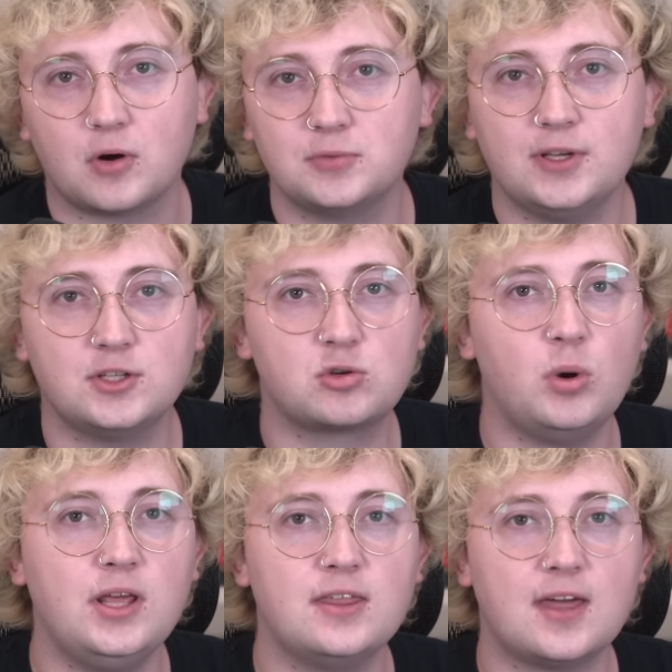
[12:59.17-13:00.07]
only
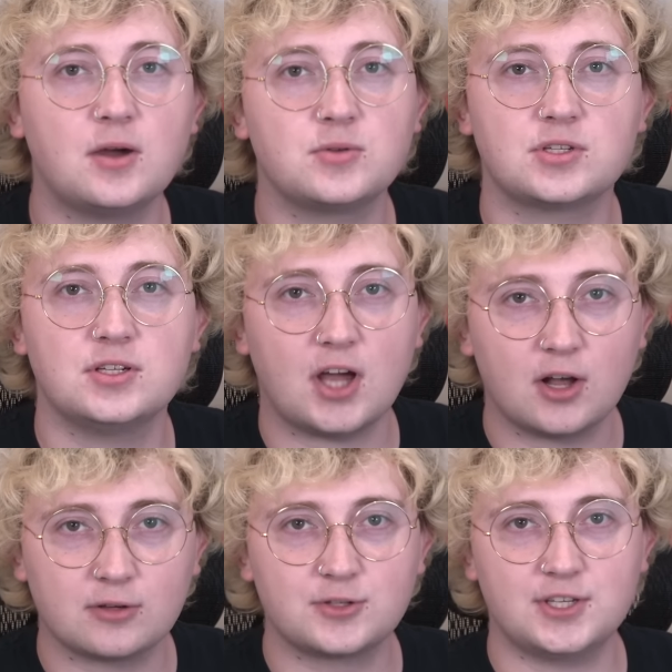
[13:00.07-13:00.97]

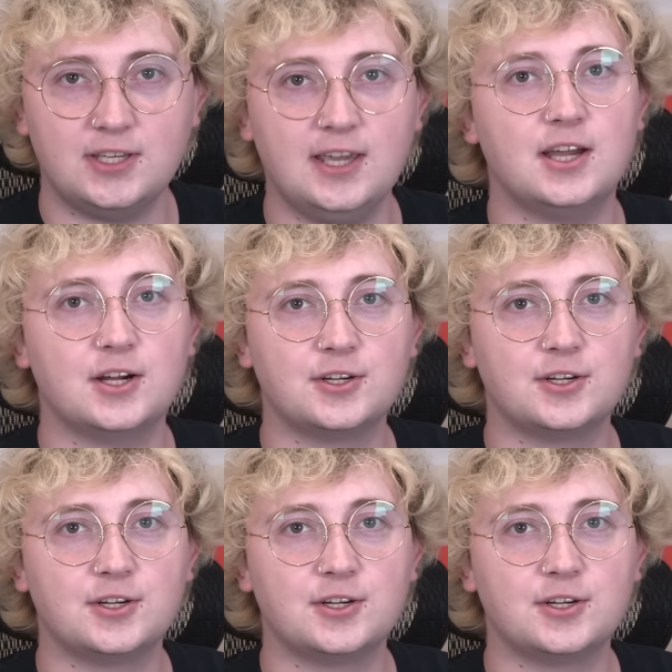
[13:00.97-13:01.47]
$20,000 a year.